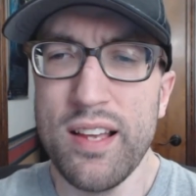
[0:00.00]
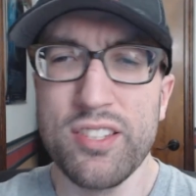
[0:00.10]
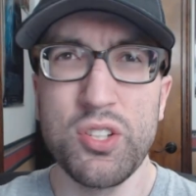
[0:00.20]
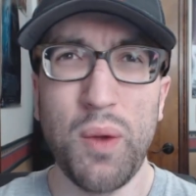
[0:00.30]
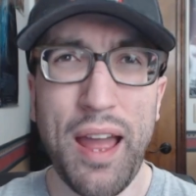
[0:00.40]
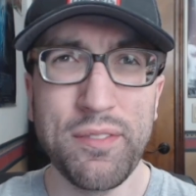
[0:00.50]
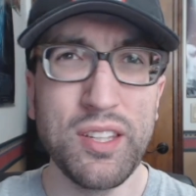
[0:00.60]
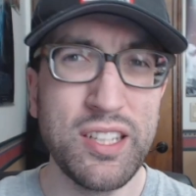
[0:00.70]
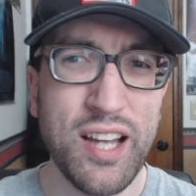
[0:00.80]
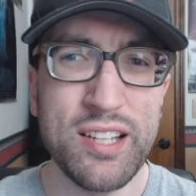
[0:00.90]
still have
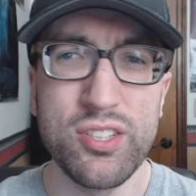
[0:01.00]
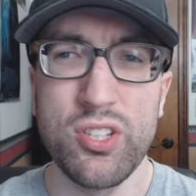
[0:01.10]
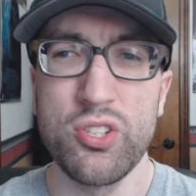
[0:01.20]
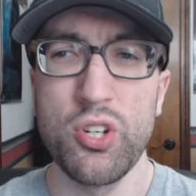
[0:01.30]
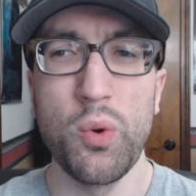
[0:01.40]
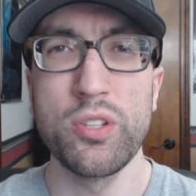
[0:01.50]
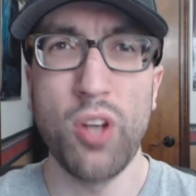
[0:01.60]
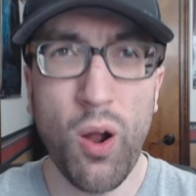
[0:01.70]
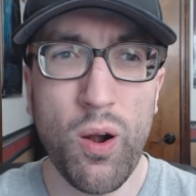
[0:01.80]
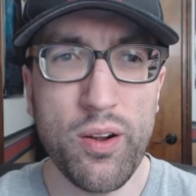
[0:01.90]
the guts to show its
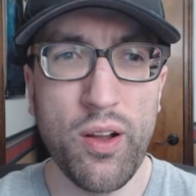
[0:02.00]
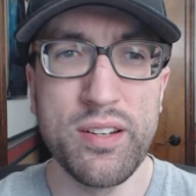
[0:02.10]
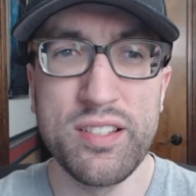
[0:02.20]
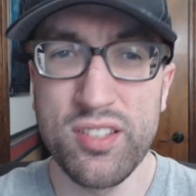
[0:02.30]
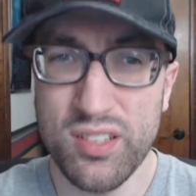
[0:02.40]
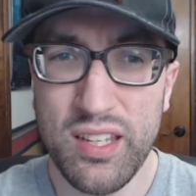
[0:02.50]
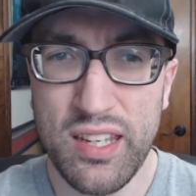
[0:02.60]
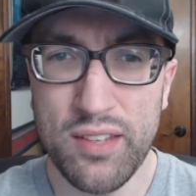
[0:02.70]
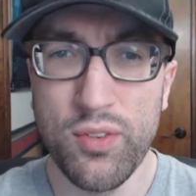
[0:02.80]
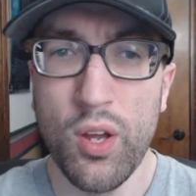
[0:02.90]
heart on its
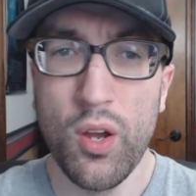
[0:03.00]
sleeve